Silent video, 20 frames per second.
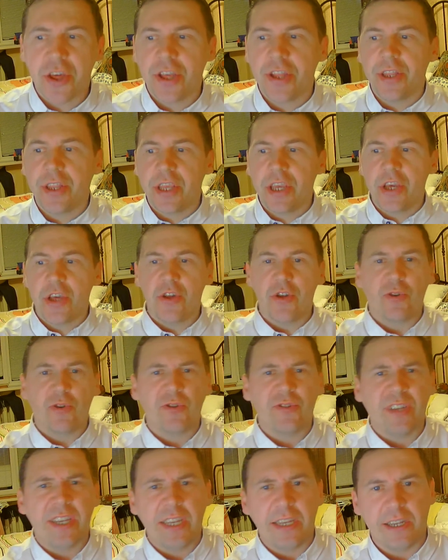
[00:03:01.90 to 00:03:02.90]

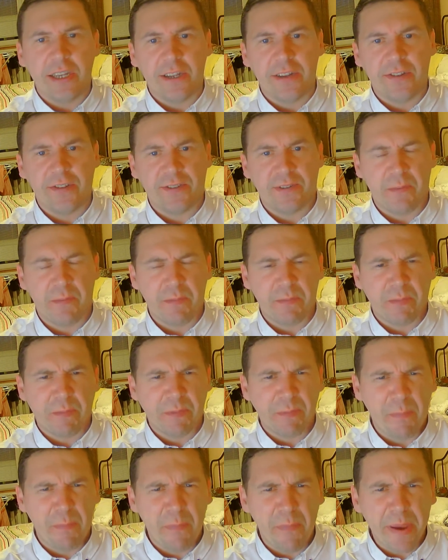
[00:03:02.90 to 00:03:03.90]
issues, it's the
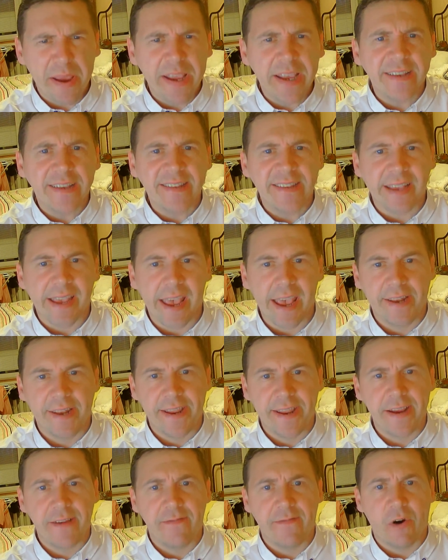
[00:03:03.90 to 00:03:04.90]
biggest
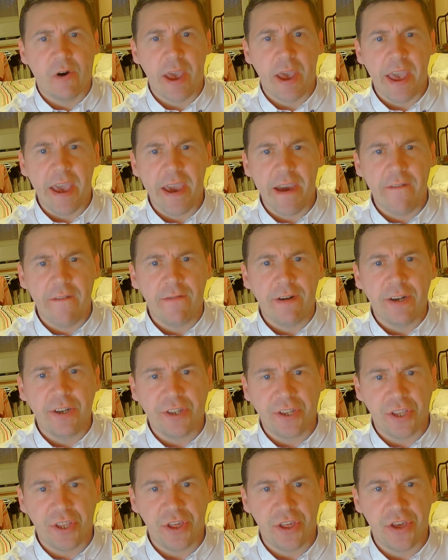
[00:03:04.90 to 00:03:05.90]
headache for every
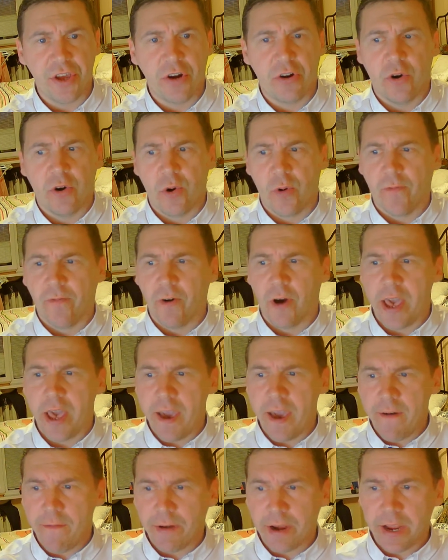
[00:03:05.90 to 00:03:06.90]
teacher or for
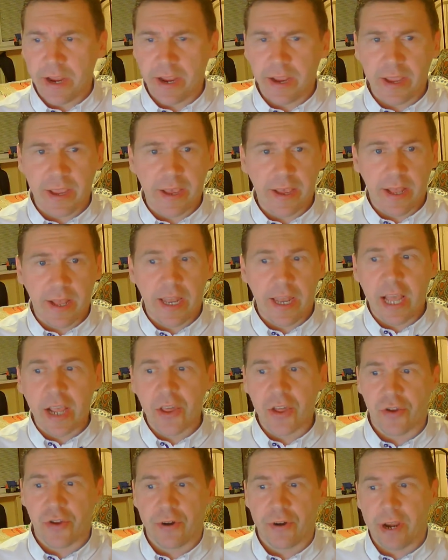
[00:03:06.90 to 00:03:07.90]
every
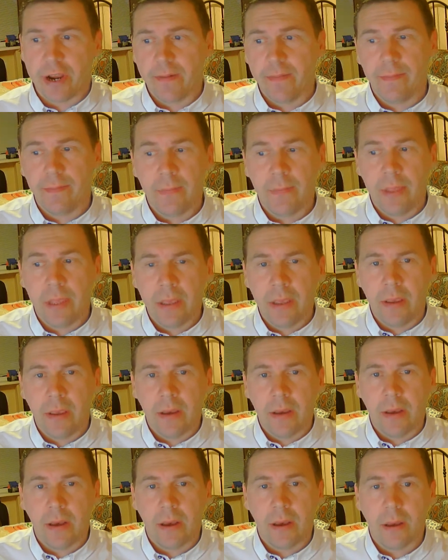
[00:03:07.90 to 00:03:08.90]
lecturer.
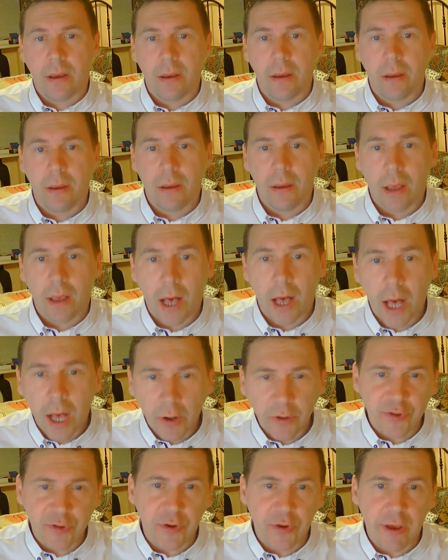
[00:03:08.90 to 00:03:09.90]
How
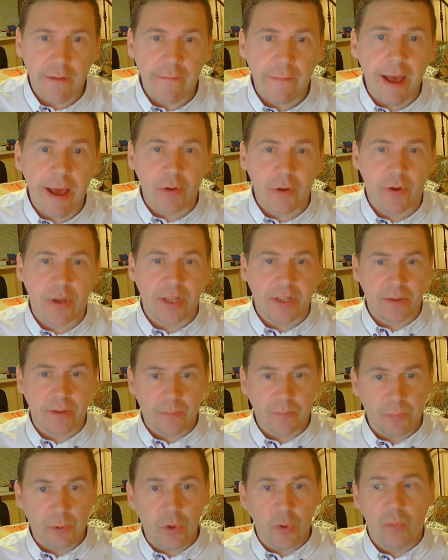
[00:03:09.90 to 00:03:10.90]
to evaluate
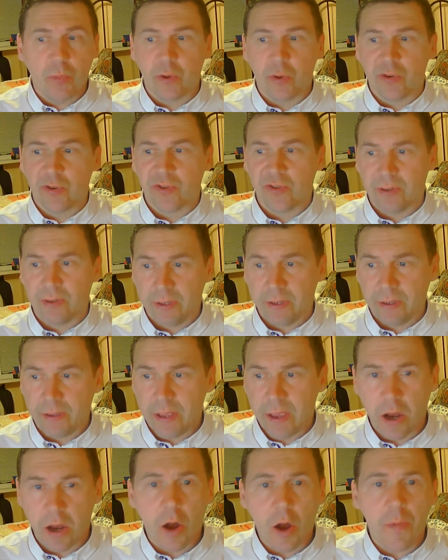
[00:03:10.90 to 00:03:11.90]
pupils
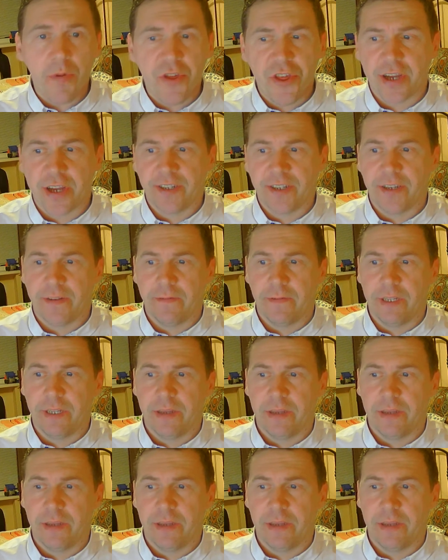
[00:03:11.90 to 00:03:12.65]
objectively,